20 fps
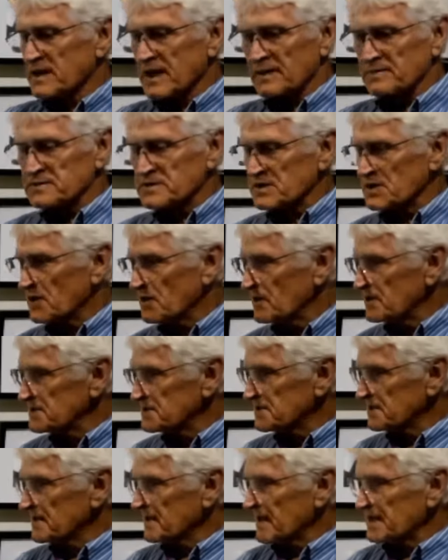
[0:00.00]

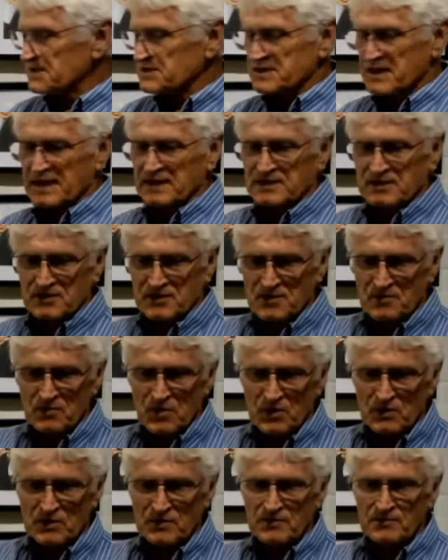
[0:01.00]
capsized and they sank to the
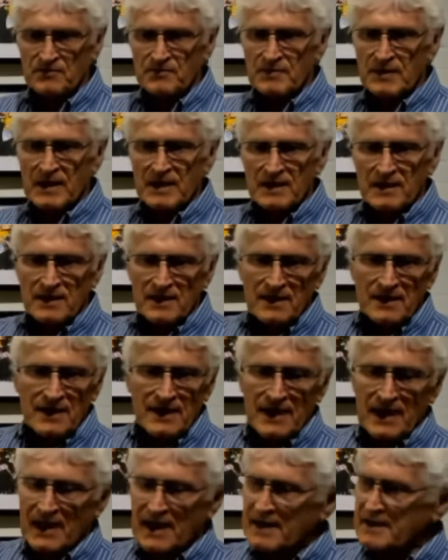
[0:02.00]
bottom.
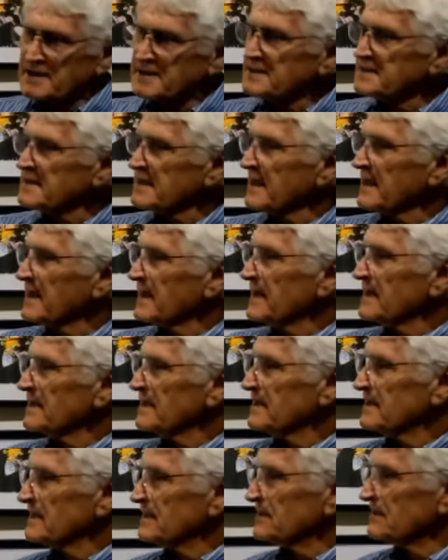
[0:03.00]
And
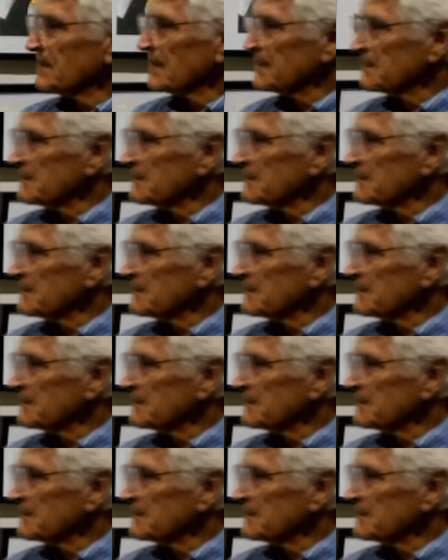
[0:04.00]
they're